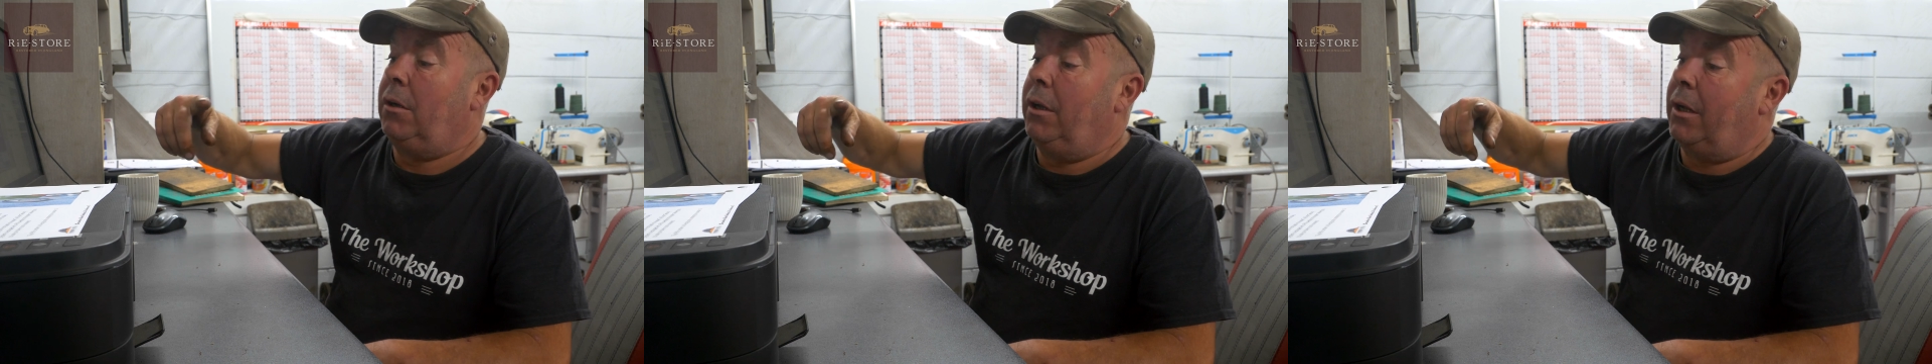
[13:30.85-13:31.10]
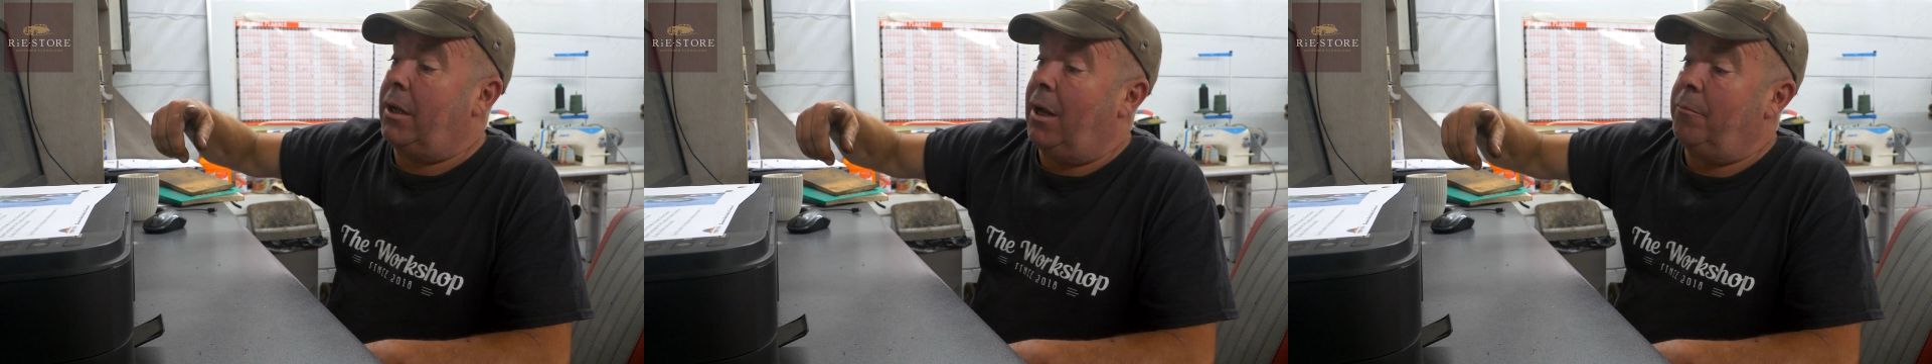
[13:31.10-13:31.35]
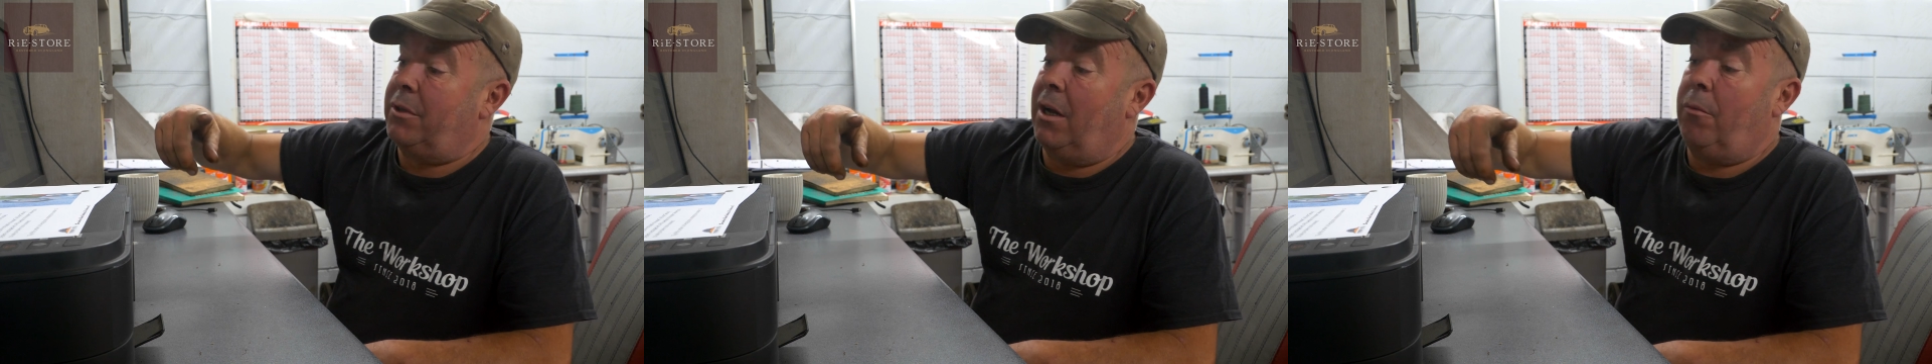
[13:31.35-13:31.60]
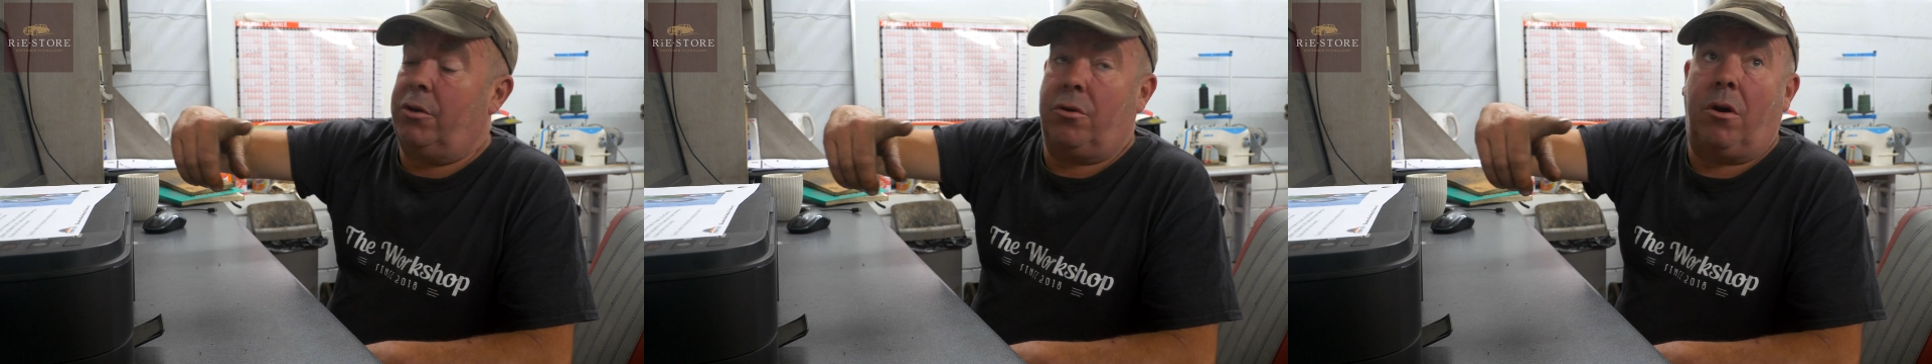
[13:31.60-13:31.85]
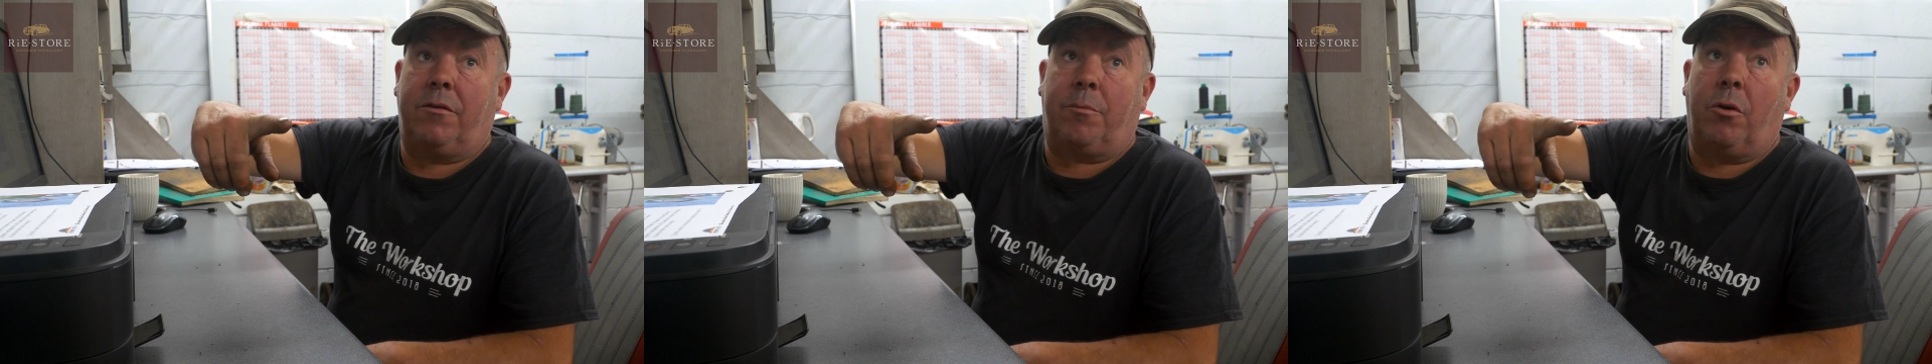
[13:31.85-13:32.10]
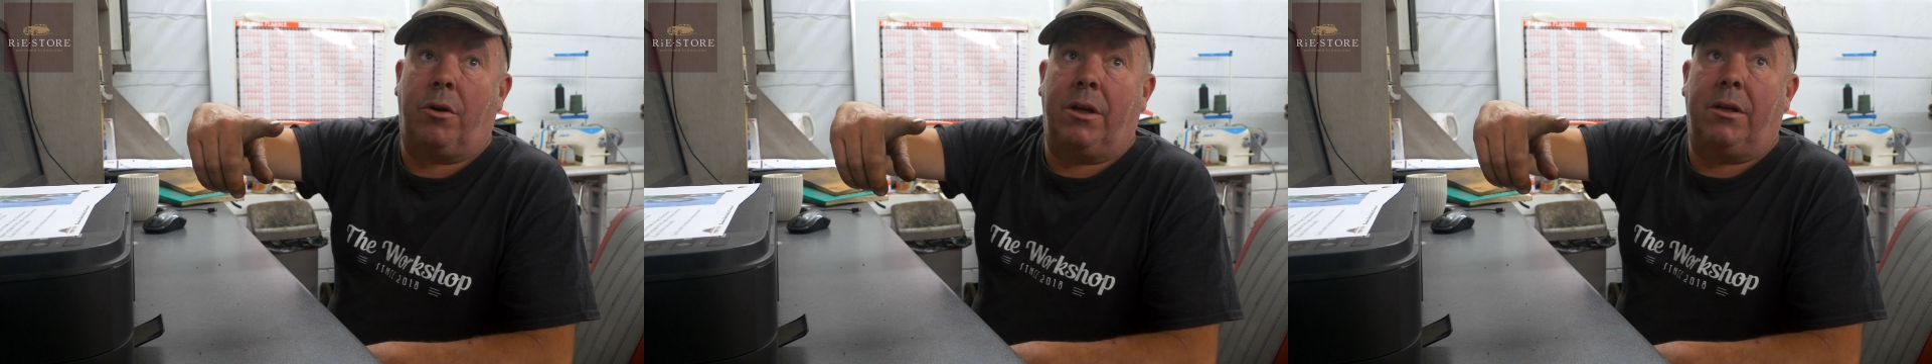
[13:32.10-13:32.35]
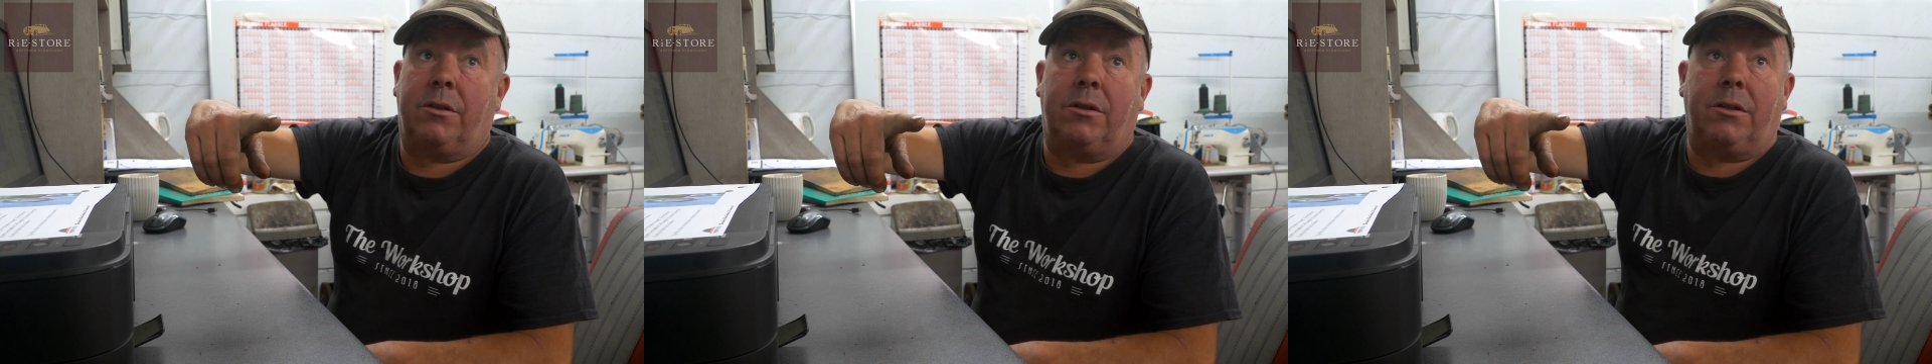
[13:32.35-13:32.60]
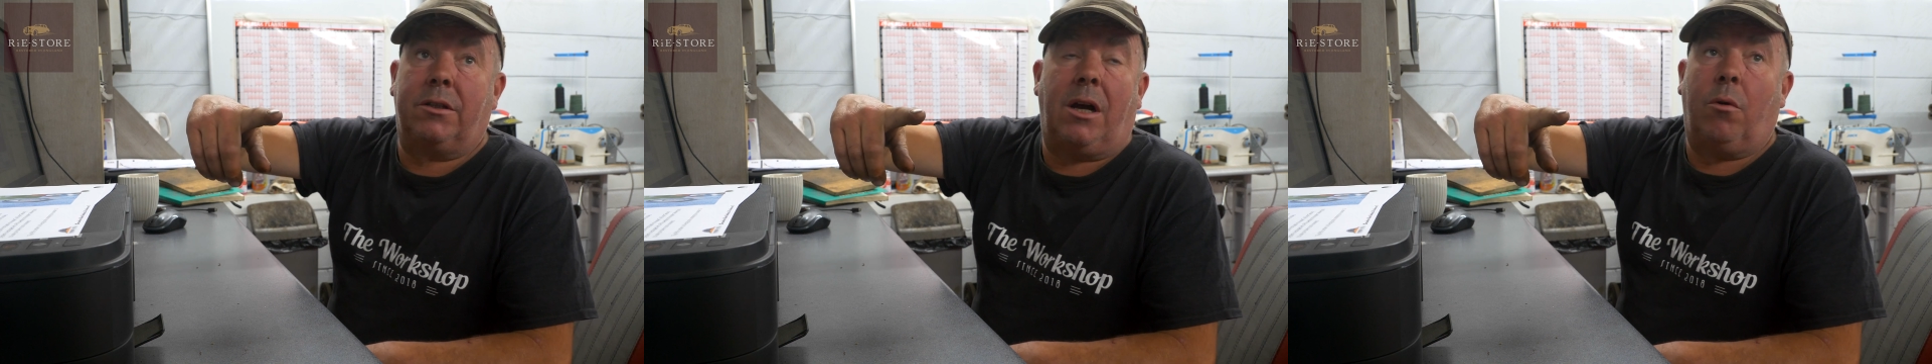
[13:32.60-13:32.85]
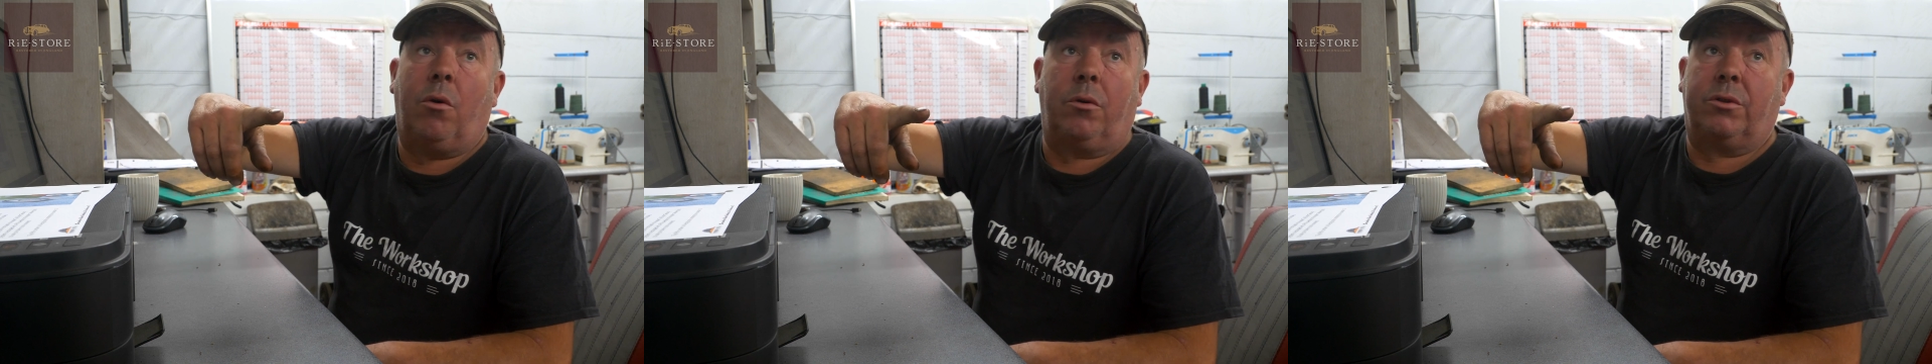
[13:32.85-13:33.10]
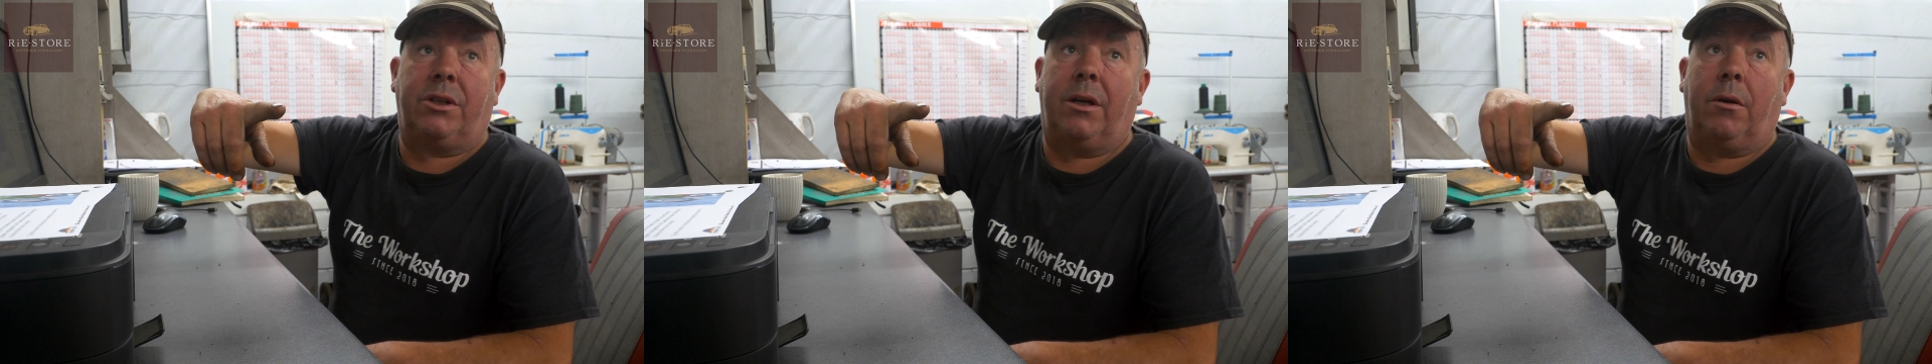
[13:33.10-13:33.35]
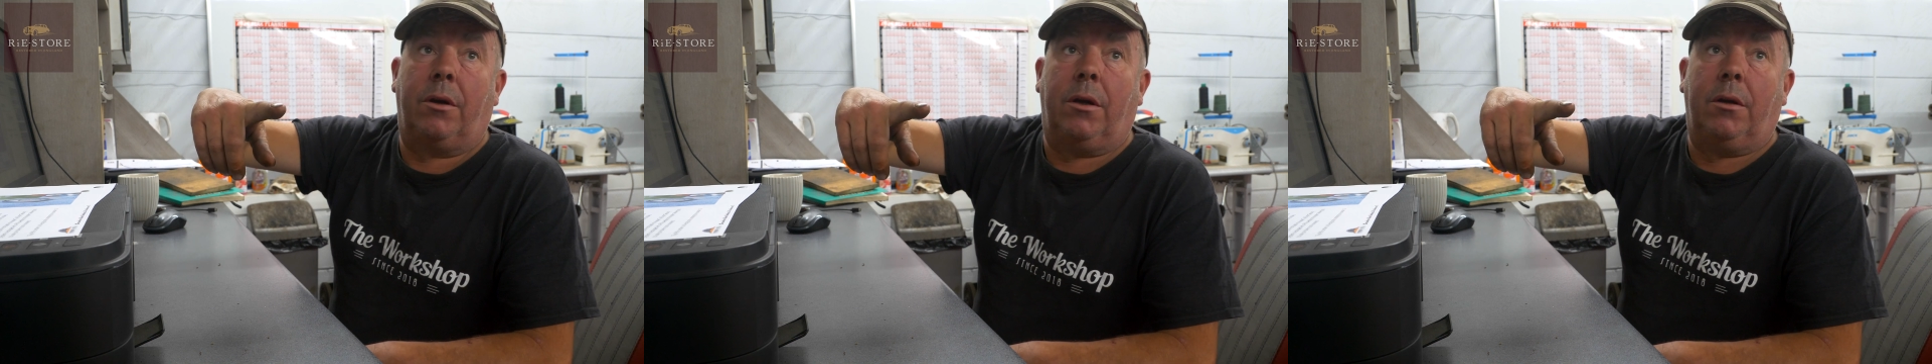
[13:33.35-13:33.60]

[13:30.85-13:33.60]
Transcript: it comes out where the drive sprocket is, because there's no oil seal on it.